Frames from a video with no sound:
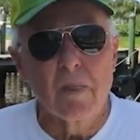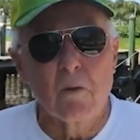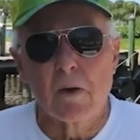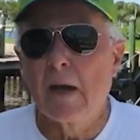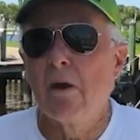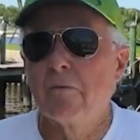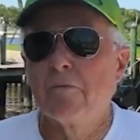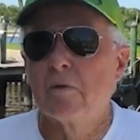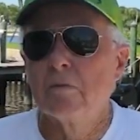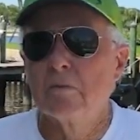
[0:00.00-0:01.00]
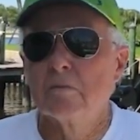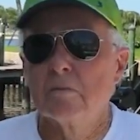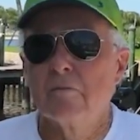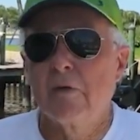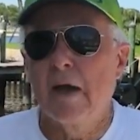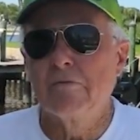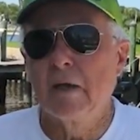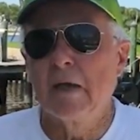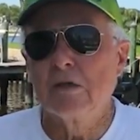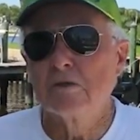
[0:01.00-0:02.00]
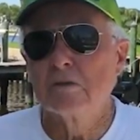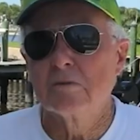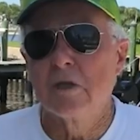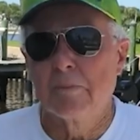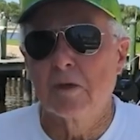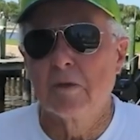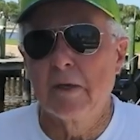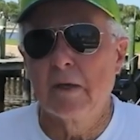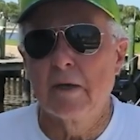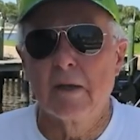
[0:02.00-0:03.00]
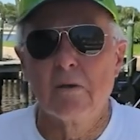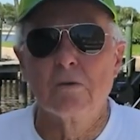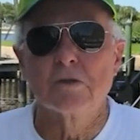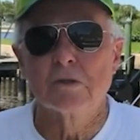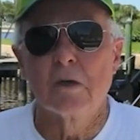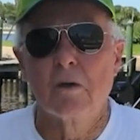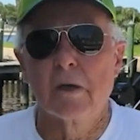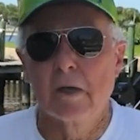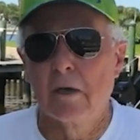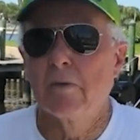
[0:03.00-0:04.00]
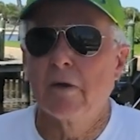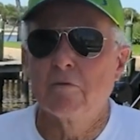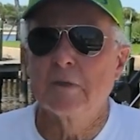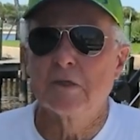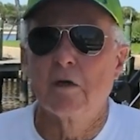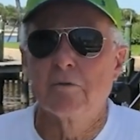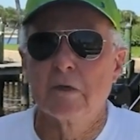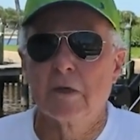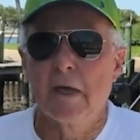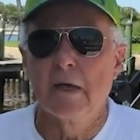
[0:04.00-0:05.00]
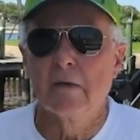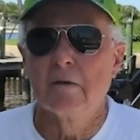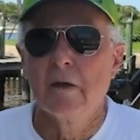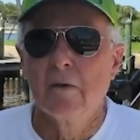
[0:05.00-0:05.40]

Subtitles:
we're out for 5 days typically on those. So again, we have to be self-contained, and